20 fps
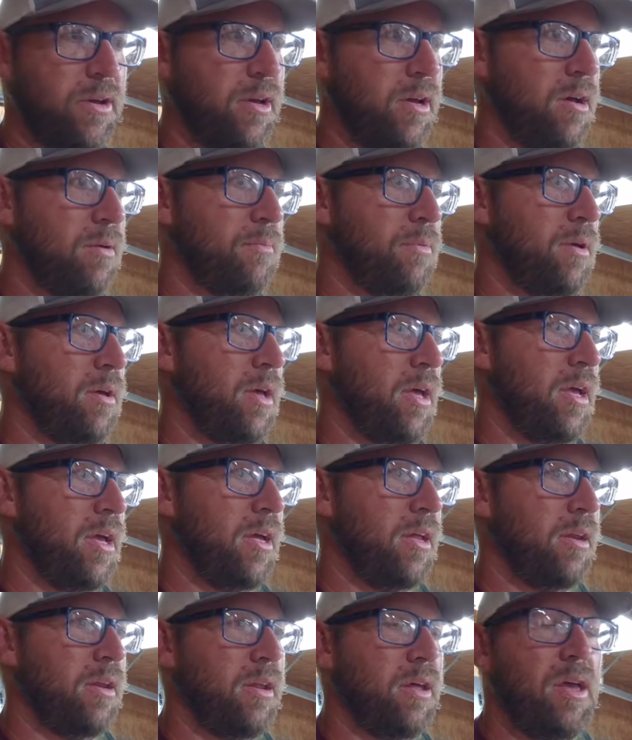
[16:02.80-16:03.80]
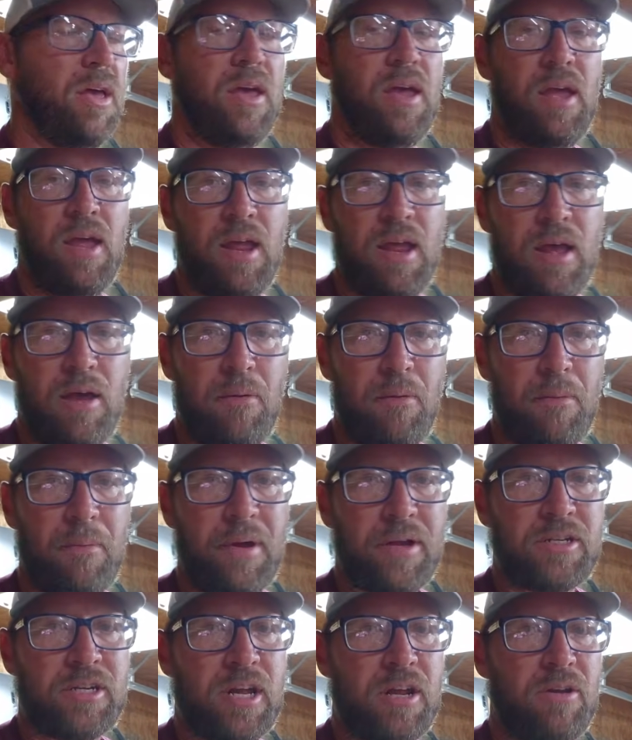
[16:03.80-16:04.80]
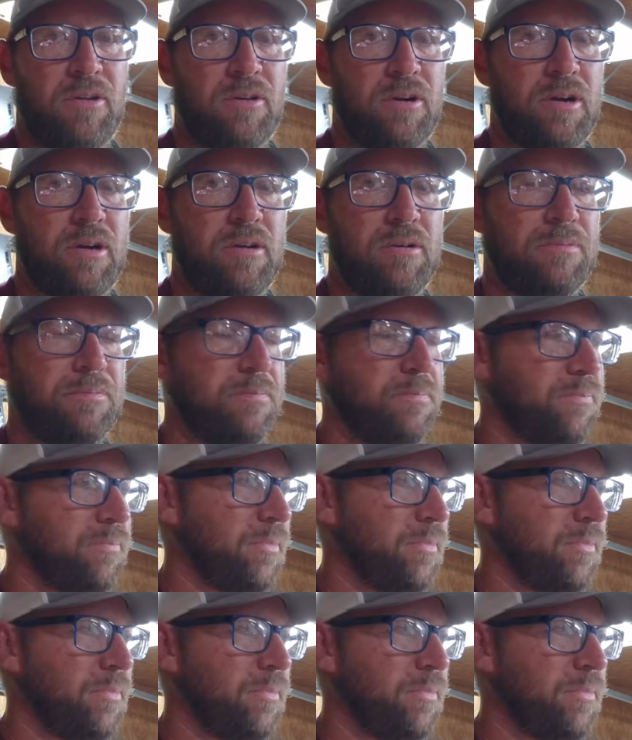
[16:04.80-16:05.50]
up and helping my channel grow.